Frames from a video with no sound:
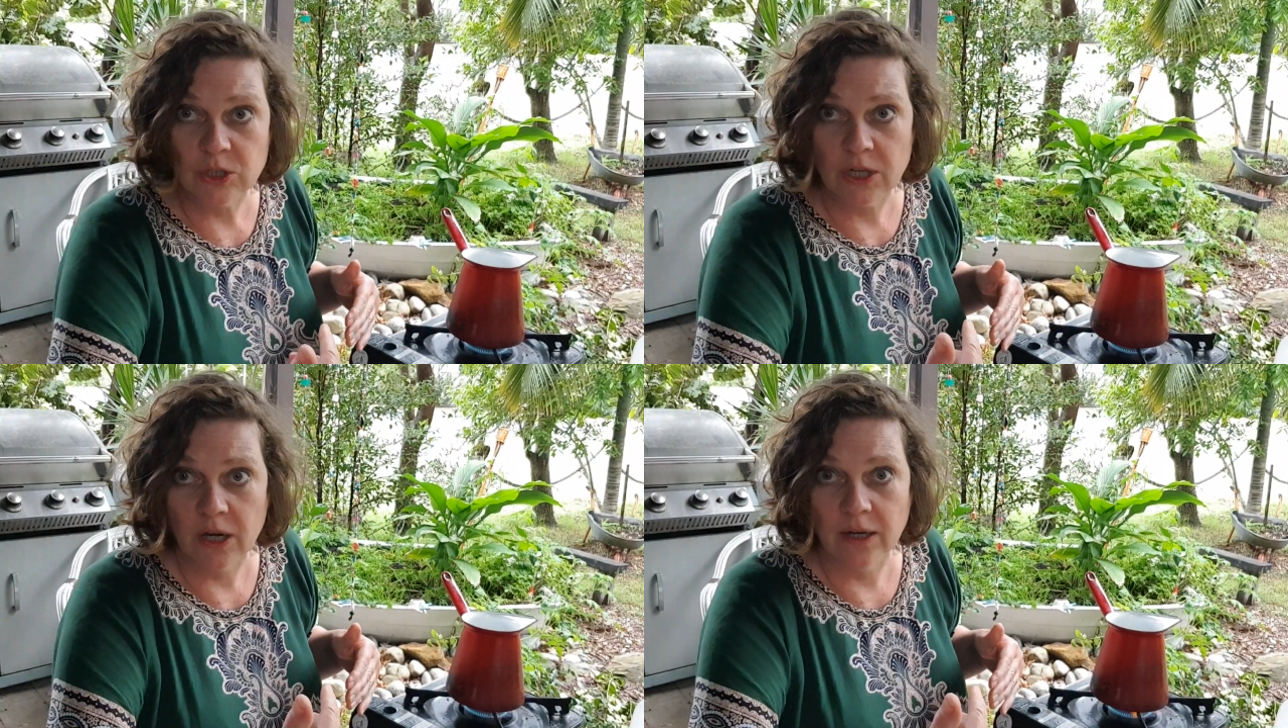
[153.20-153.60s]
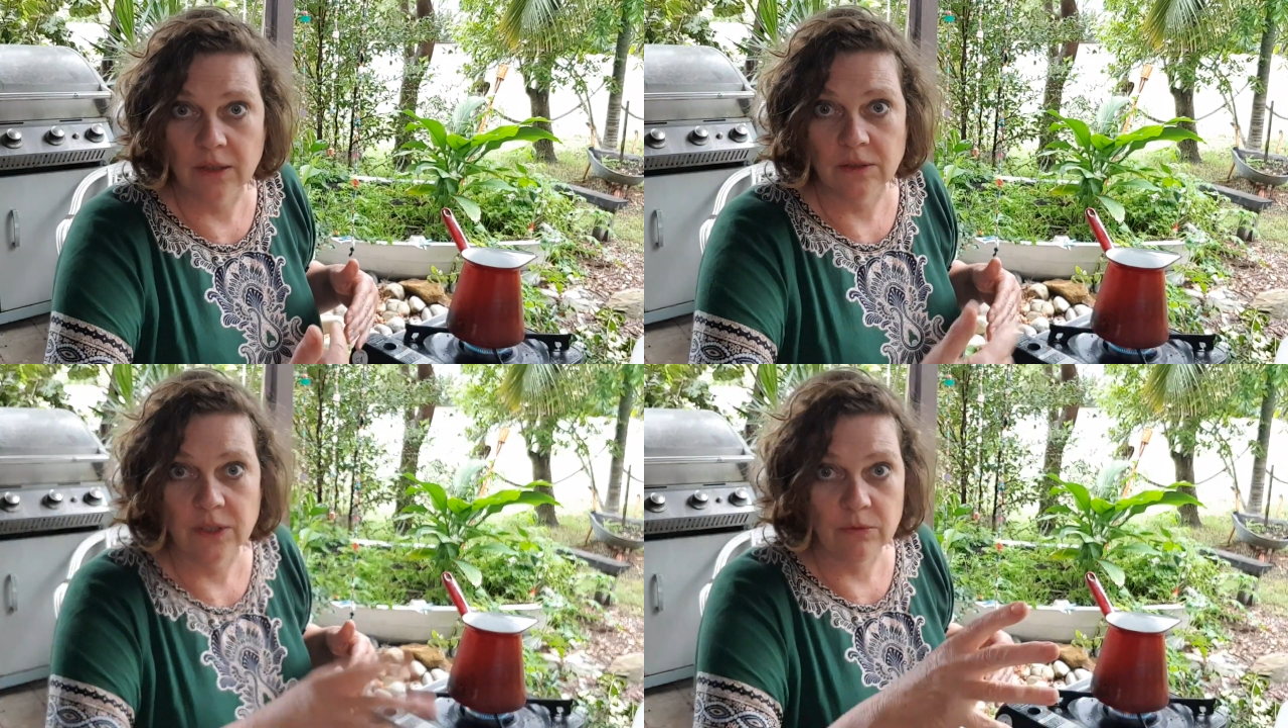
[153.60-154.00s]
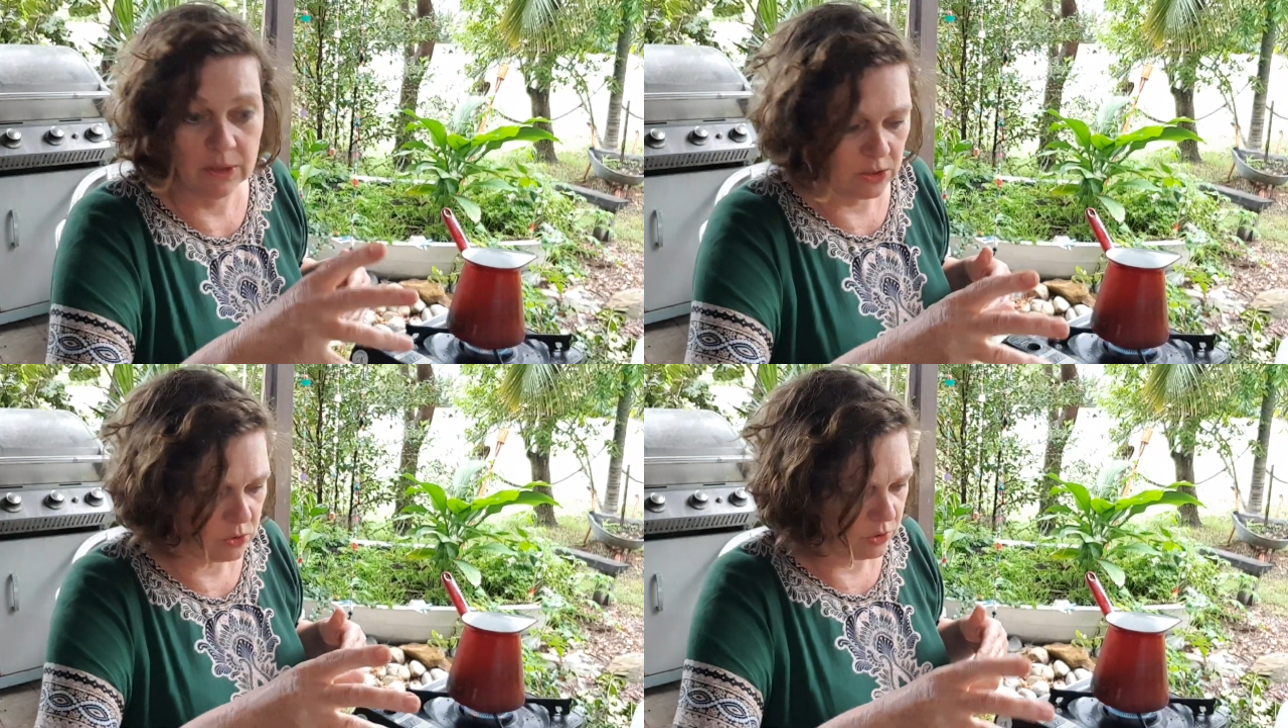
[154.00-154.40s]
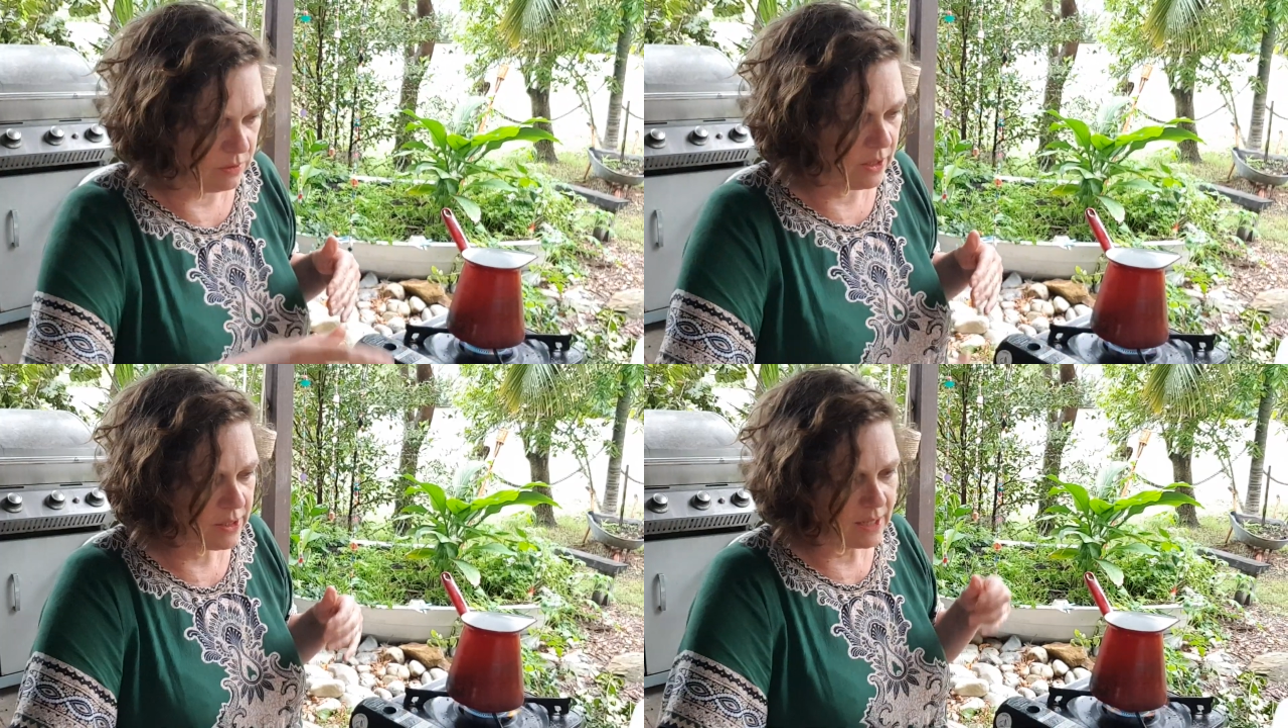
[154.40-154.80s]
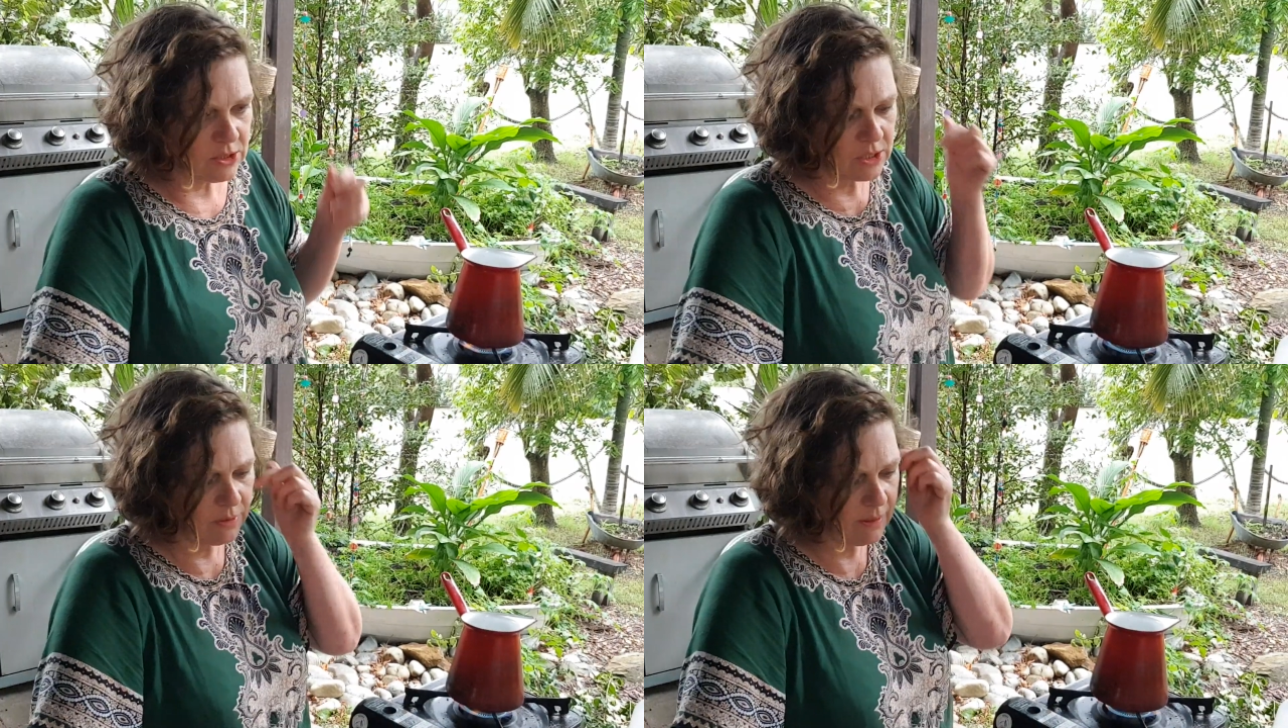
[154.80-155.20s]
style. They're really good. Okay,
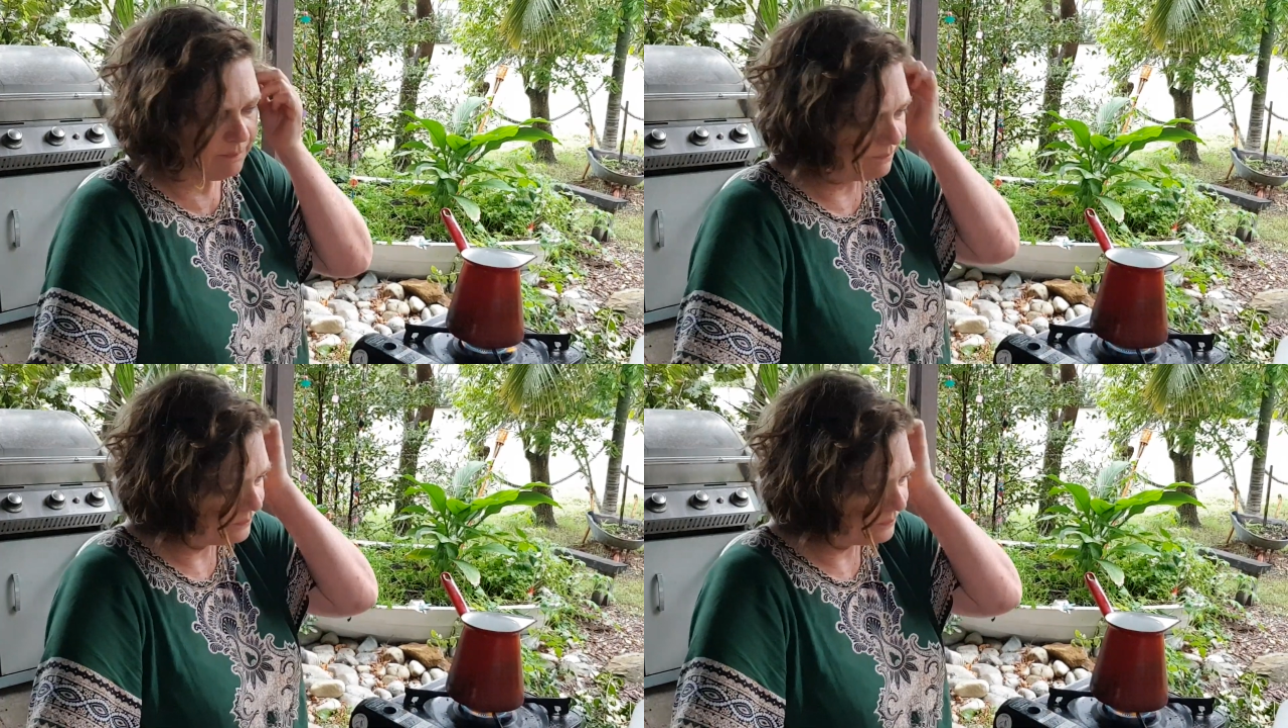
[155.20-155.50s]
so